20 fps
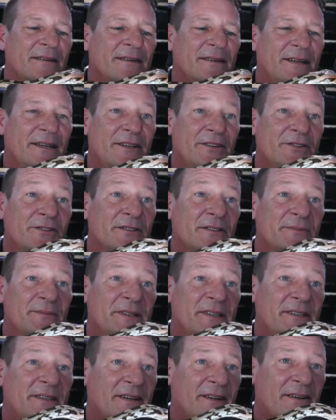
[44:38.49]
He used to be
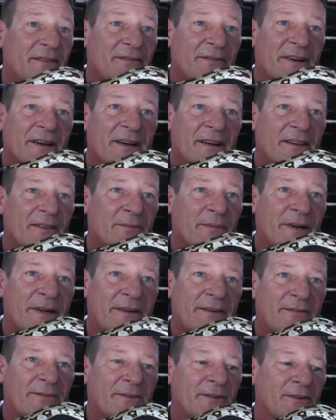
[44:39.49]
terrified of the
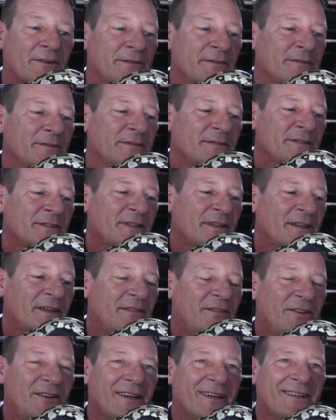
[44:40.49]
microphone.
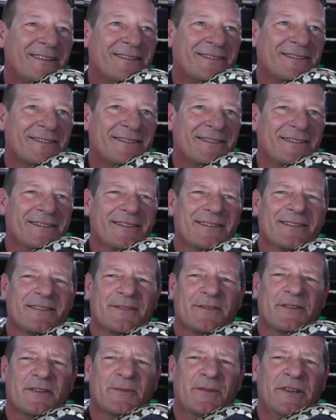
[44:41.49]
you guys,
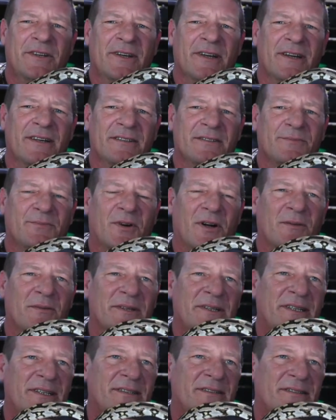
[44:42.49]
some of you guys
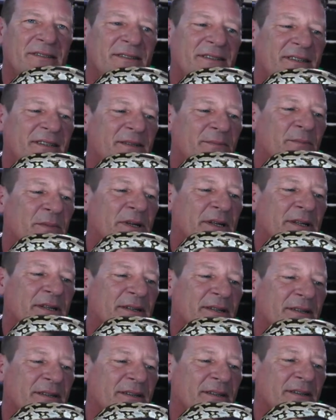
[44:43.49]
probably didn't see it, but
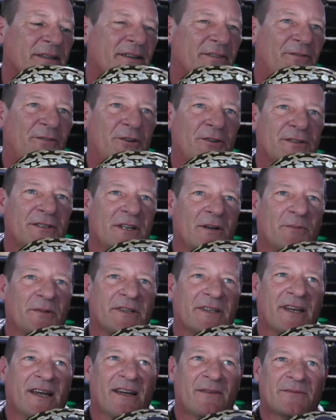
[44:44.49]
first couple
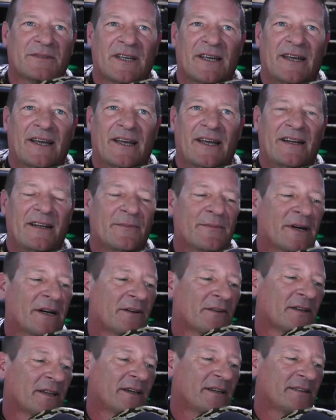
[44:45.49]
times I had him
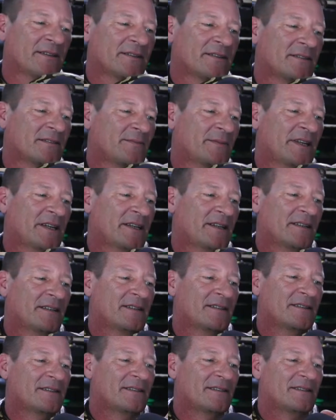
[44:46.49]
out like this, man,
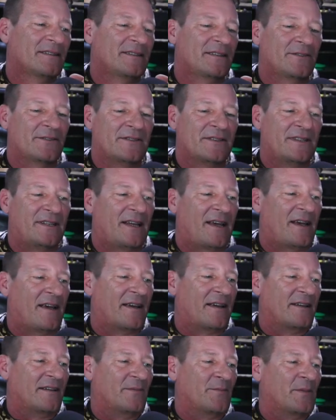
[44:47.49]
he was
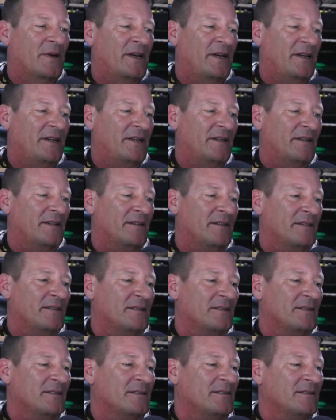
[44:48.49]
attacking the mic,
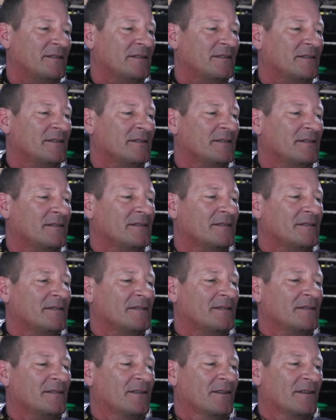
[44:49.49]

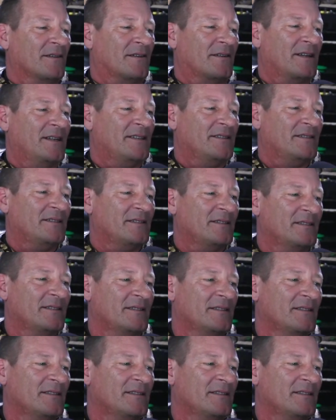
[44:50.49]
going crazy.